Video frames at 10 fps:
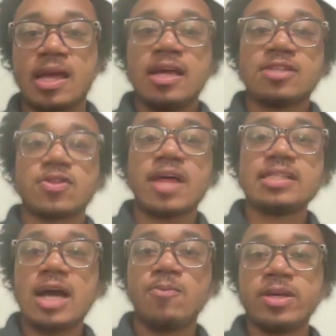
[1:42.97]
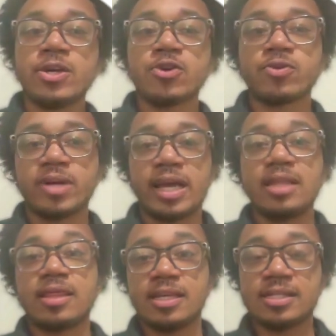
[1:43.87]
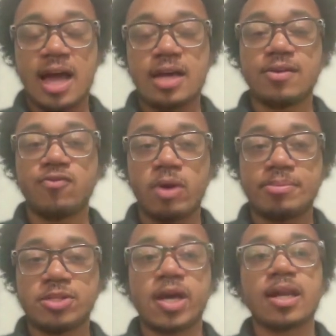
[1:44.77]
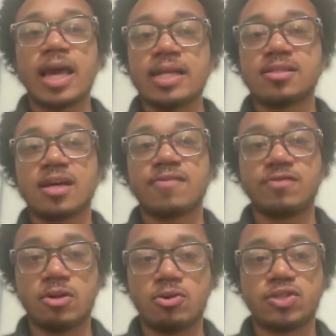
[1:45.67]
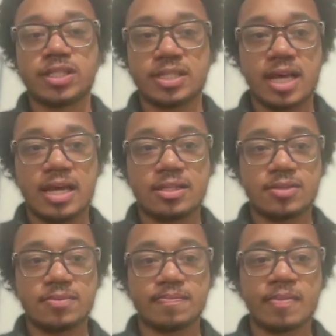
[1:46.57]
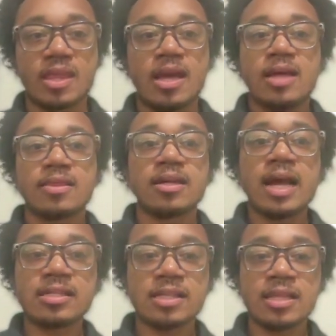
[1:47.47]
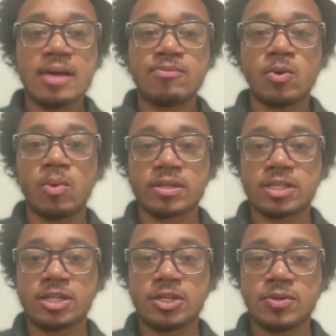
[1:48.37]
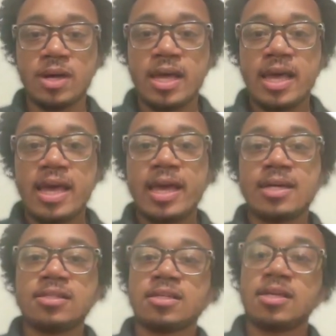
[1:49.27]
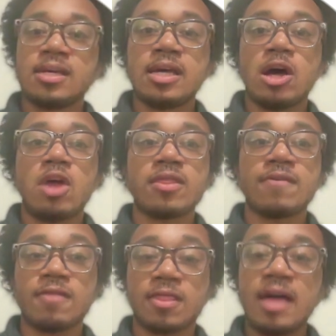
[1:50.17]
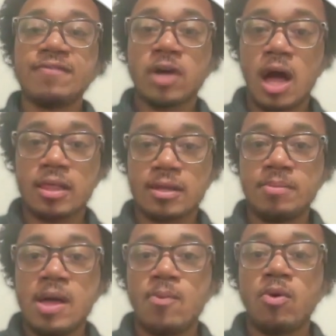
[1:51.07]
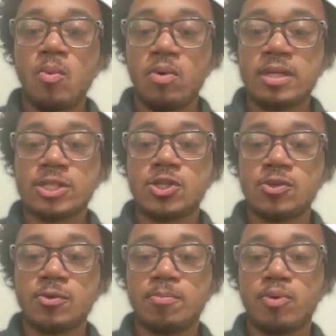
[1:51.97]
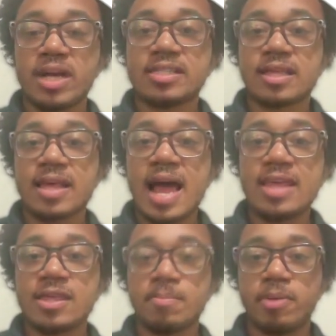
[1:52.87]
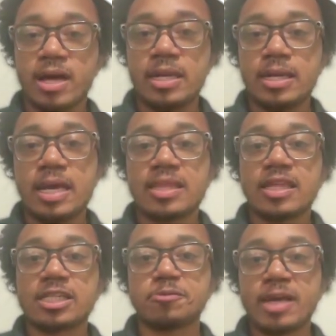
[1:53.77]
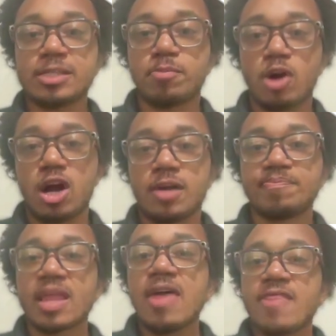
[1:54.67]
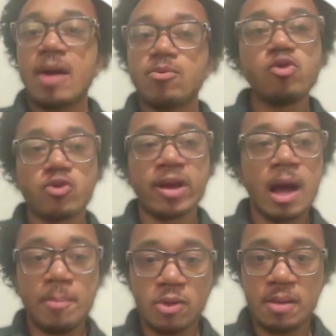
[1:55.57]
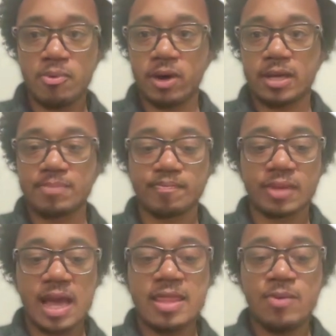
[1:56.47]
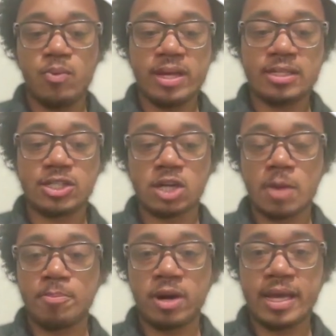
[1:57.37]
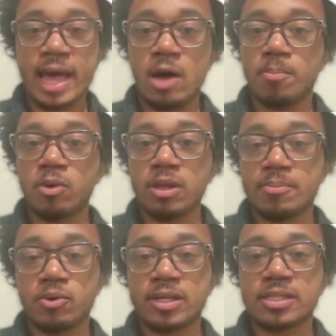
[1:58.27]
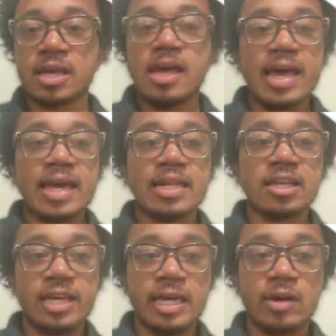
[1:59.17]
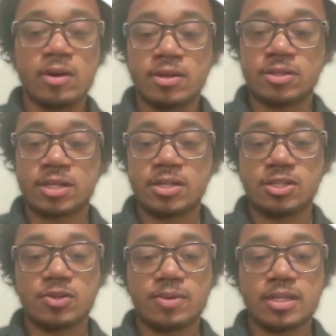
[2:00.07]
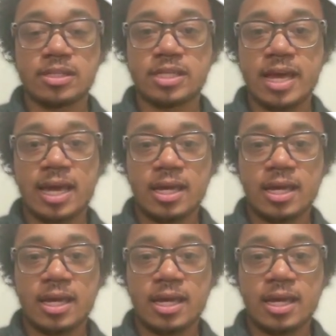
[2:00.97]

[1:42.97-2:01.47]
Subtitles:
So that's how we create this kind of website inside of Notion Sites. The next thing that we'll want to do is on the left column, we'll want to press the hyphen button and the space bar. That will create a bullet point. And then we can start putting out bullet points in years. So we can say